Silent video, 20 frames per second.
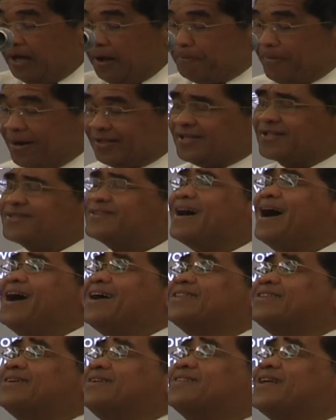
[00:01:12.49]
but the
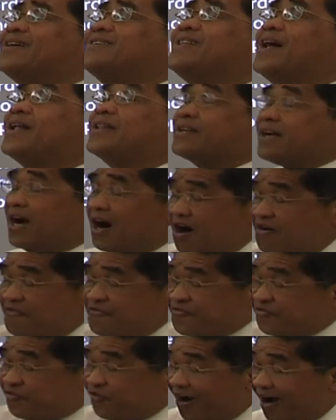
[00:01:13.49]
title does not
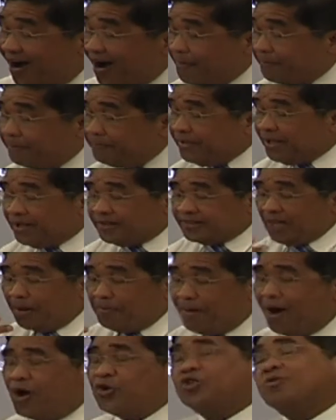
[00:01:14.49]
come from the
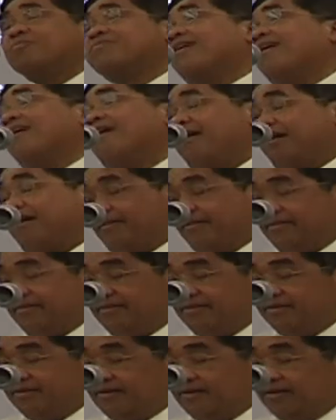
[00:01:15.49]
mouth of God.
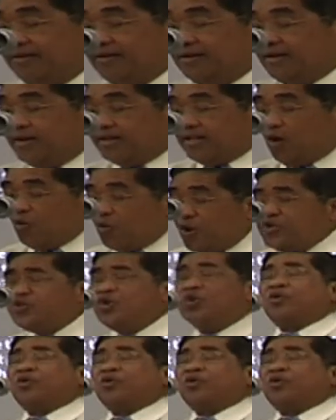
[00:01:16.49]
Now, when